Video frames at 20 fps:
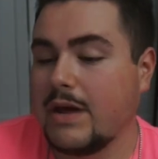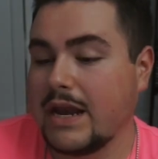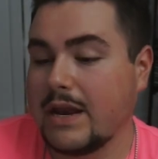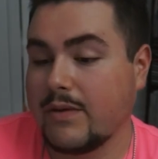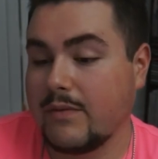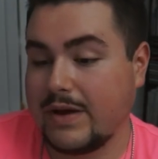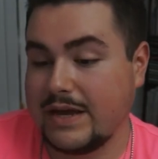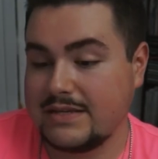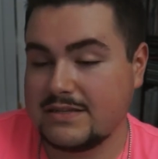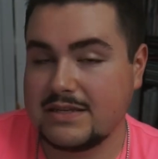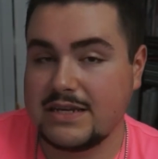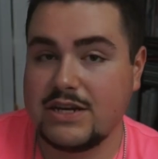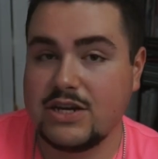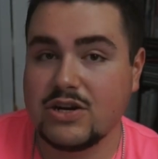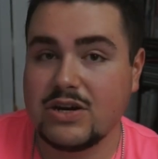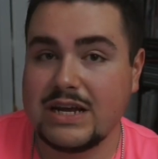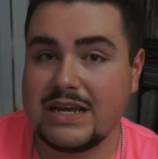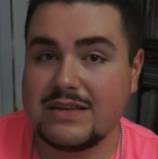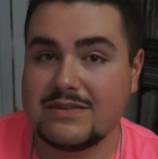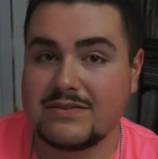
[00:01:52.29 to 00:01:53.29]
But anyways,
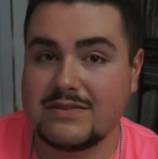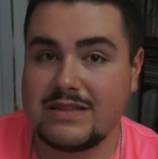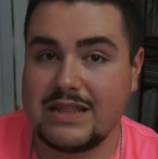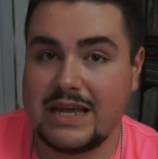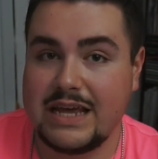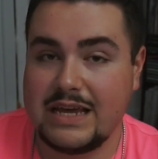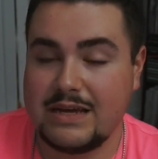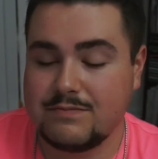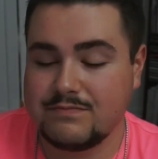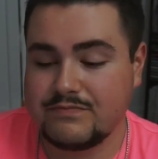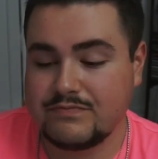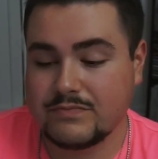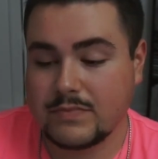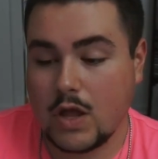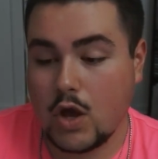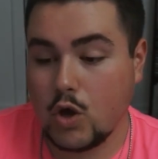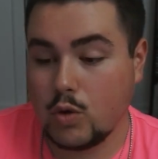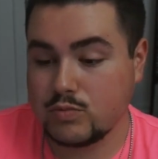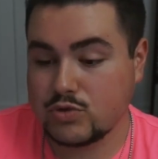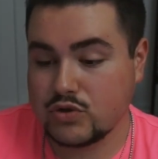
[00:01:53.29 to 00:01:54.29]
here is the
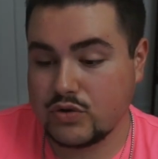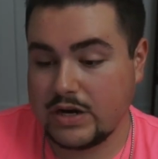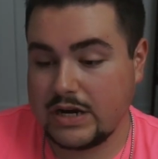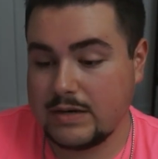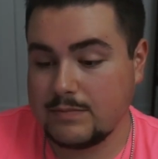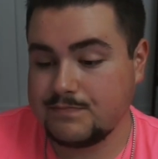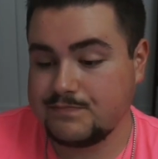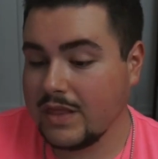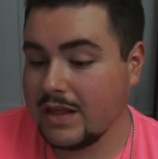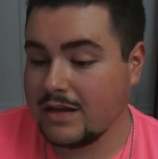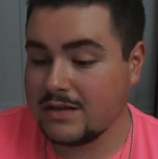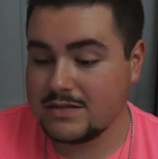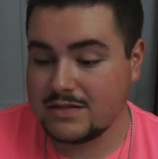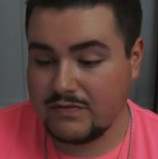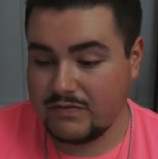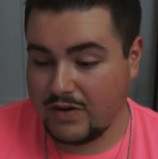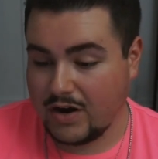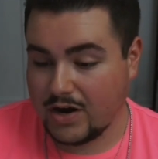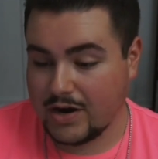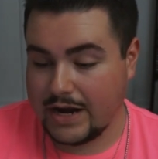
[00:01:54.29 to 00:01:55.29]
home screen,
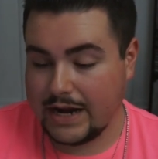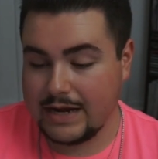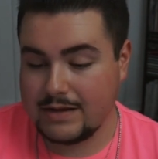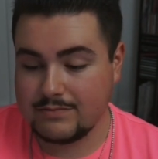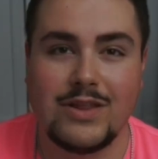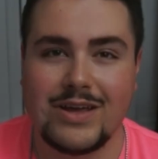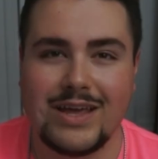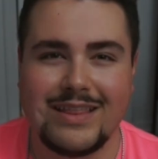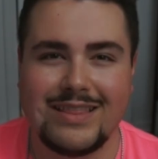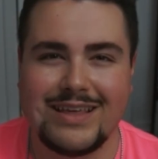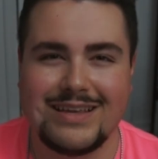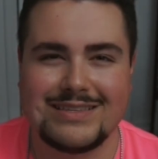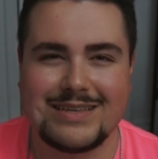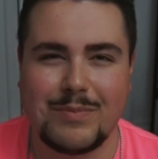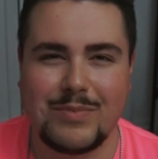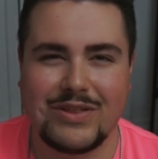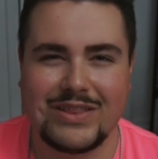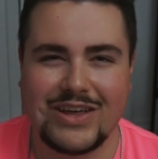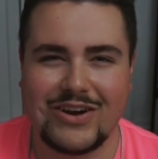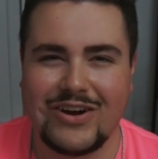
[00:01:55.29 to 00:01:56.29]
Safari, looking things
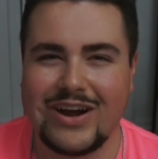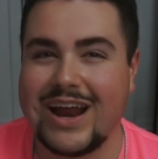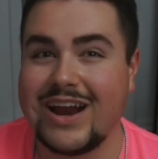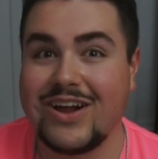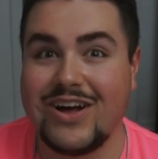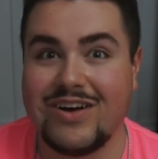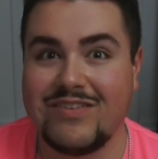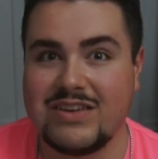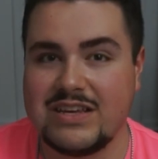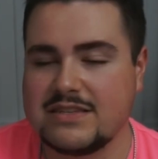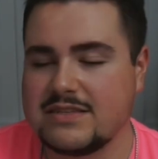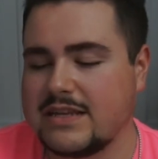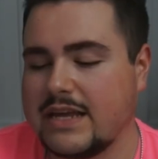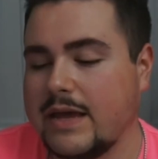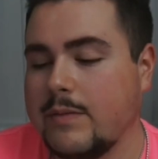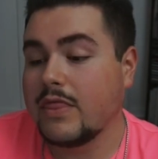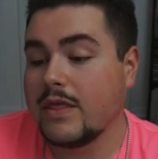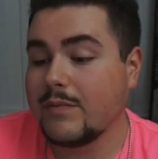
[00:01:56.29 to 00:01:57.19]
up on the internet, obviously.